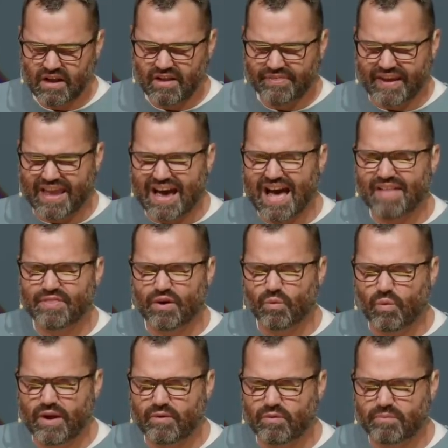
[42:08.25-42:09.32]
That God, that
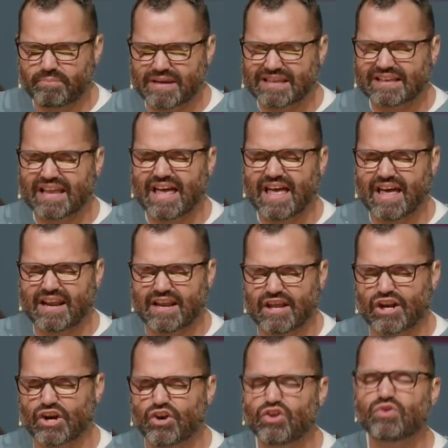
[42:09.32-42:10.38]
we would be led in
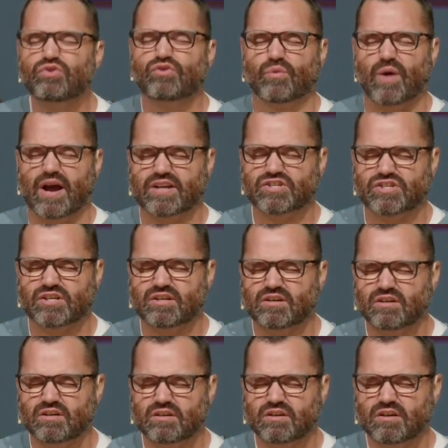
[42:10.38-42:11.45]
a new direction.
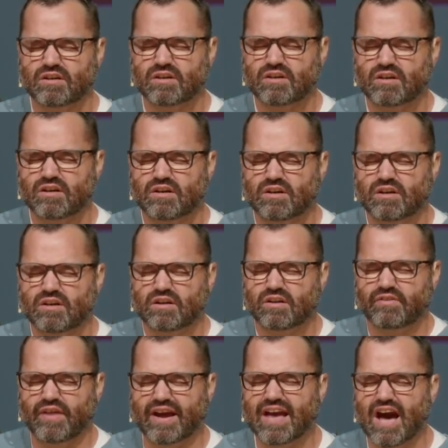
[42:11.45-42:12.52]

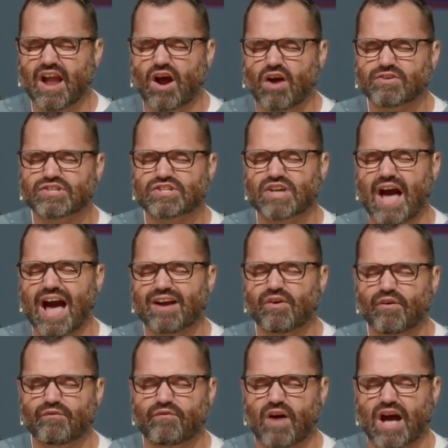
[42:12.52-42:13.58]
That God, our
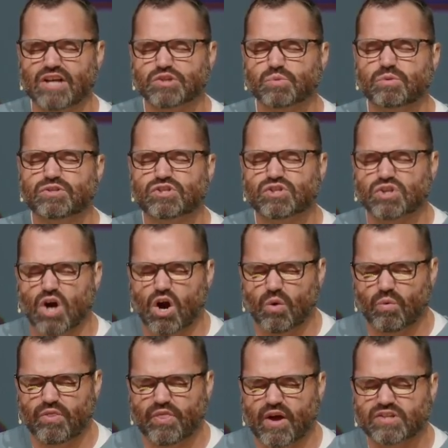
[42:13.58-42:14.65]
sacrifice would start
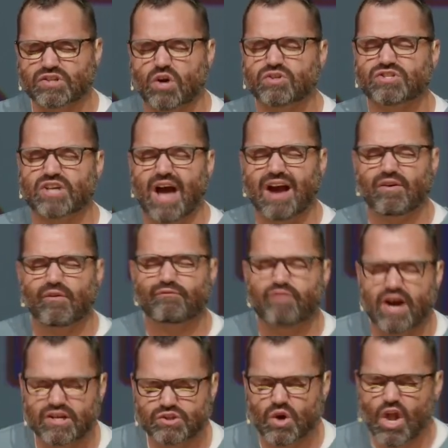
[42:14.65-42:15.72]
with us. Our
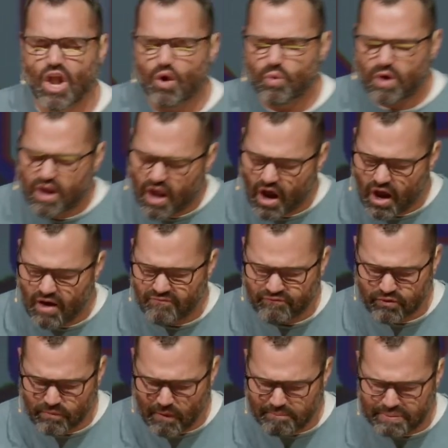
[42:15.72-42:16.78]
sacrifice would come
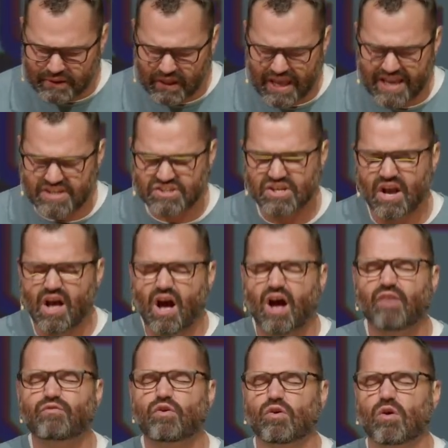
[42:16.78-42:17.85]
from a place
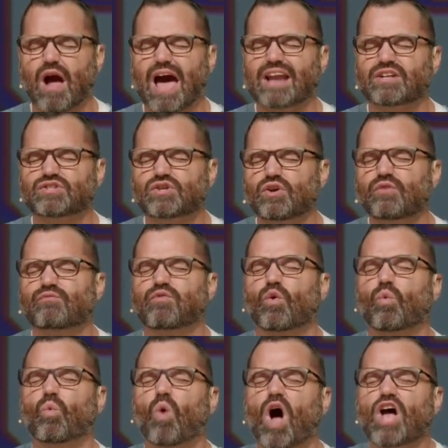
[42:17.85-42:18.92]
of gratitude for
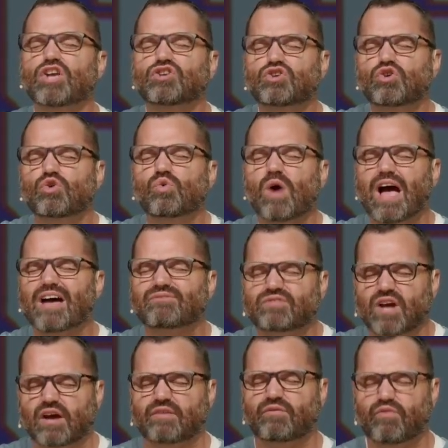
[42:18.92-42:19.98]
what you have
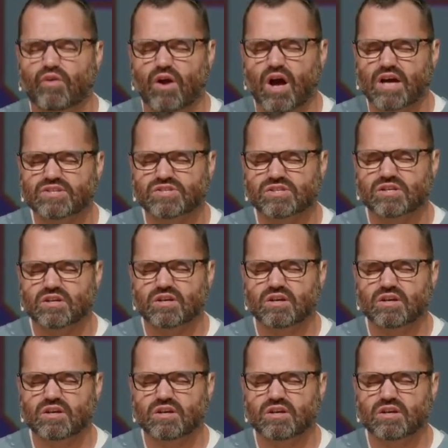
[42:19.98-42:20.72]
done for us.